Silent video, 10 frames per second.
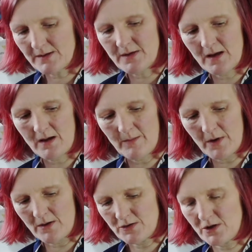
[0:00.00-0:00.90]
thing I'm
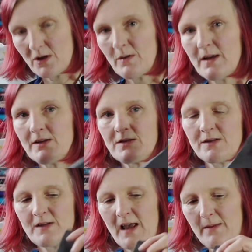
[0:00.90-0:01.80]
going to do is the
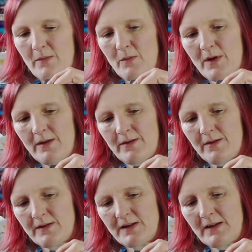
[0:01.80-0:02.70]
same with
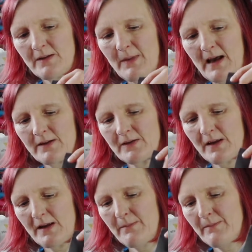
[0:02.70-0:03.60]
the centre back
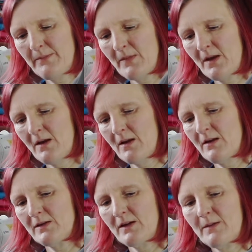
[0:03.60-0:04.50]
seam,
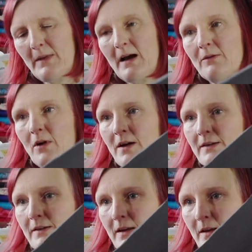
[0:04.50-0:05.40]
centre back rise
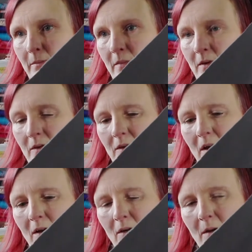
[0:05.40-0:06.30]
seam.
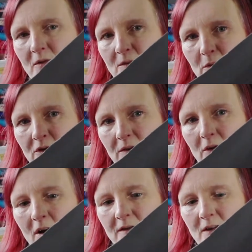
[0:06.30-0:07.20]
So I'm just putting
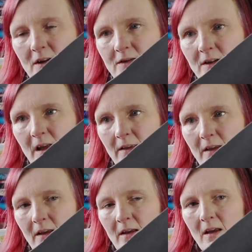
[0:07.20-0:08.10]
right sides
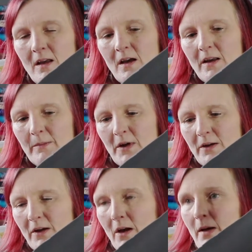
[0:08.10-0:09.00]
together, and I'm going
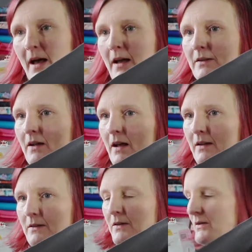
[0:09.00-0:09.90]
to go ahead
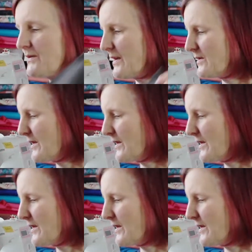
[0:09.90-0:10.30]
and stitch